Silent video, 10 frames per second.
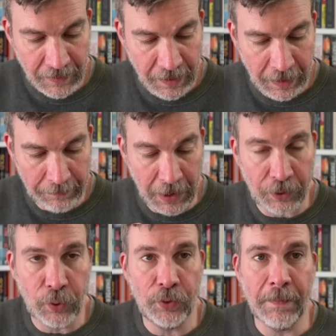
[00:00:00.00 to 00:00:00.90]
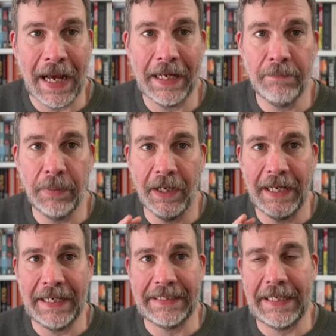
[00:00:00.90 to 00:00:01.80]
A Good Man by
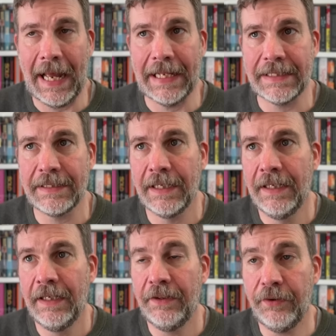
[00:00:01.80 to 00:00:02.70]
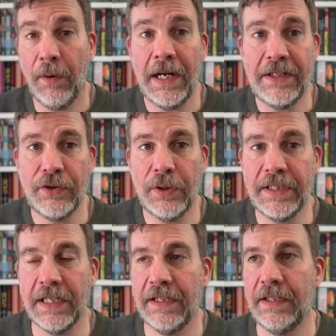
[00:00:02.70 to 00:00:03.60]
Annie Katz. So I
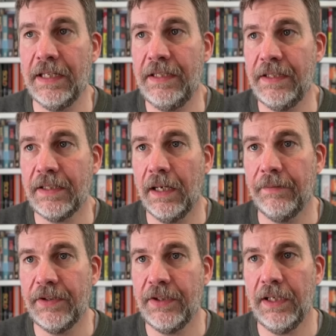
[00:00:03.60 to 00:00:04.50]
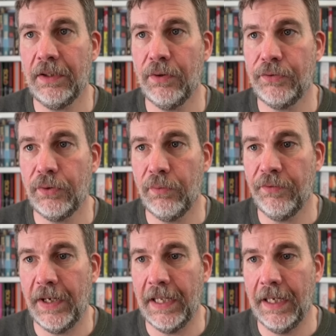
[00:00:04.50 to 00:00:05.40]
enjoyed this. So this is kind of a psychological
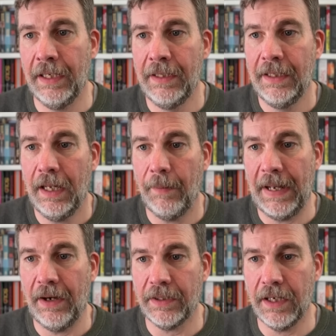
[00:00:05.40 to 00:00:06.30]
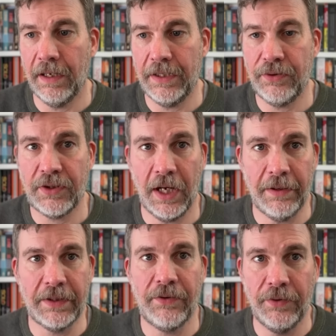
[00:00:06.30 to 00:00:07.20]
thriller about a guy who's
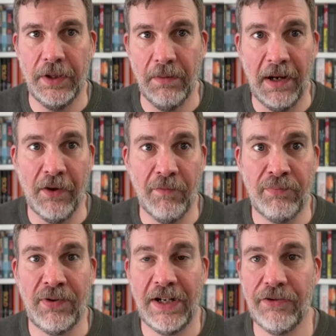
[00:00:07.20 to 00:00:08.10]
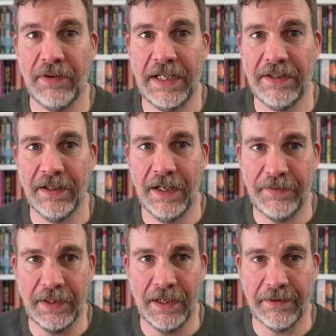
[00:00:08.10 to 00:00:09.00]
going through a lot of pressure in his life
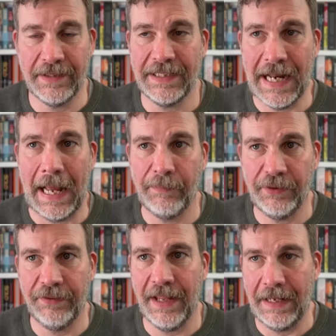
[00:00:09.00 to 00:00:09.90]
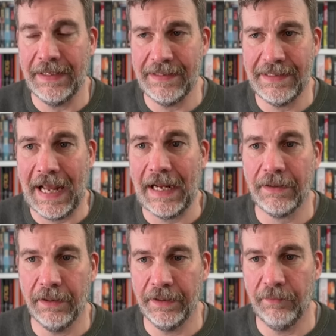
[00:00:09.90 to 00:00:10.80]
and kind of snaps. It's that
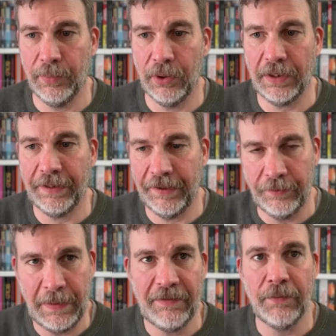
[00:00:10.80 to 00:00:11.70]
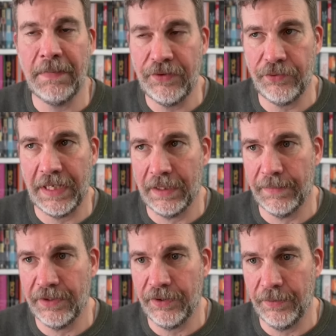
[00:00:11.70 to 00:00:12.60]
kind of book. And there's a bit of a mystery
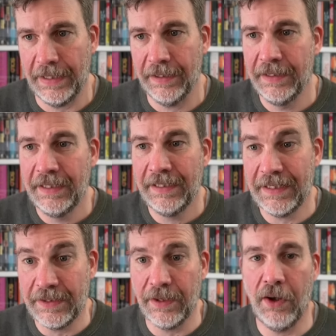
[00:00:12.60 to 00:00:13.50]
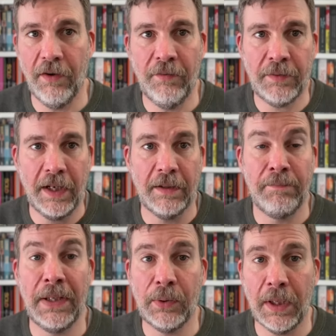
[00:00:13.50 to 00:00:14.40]
element to it. There's a lot of kind of
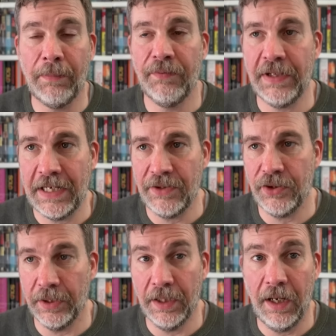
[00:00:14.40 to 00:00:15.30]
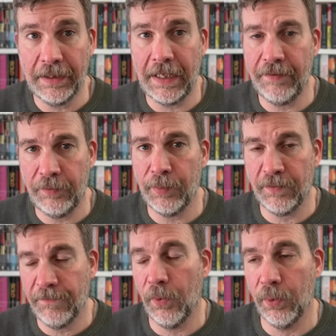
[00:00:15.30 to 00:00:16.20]
build up of tension. I gave this
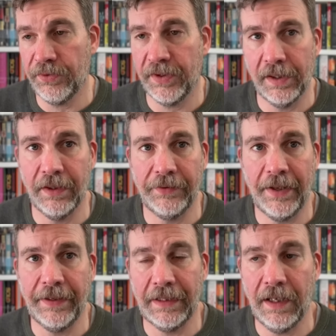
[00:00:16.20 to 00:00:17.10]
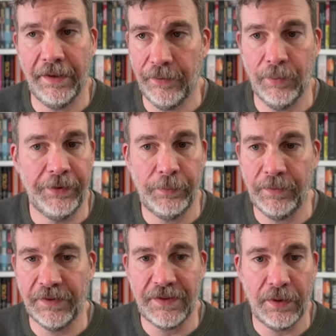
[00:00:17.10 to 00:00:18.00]
book 4 stars, I think. I thought this
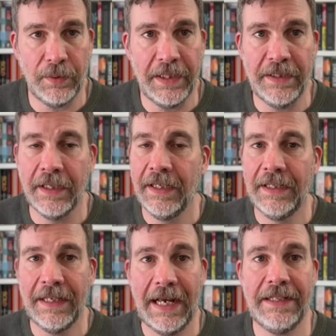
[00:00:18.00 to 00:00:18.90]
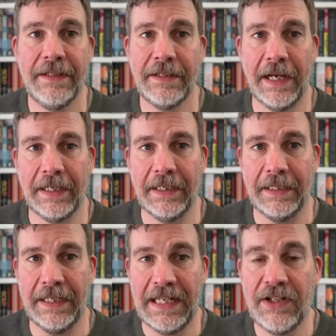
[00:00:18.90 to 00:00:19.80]
was a solid,
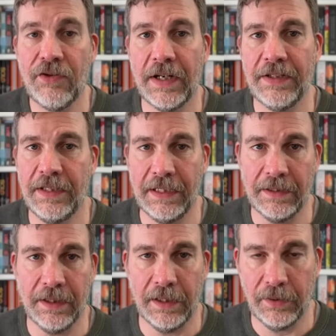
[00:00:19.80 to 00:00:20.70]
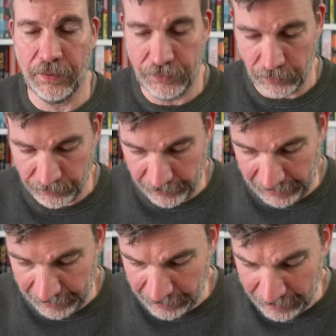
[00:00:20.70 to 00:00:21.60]
entertaining, interesting psychological
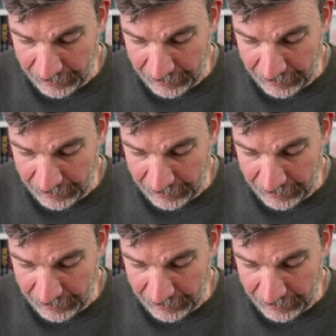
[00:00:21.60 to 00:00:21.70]
thriller.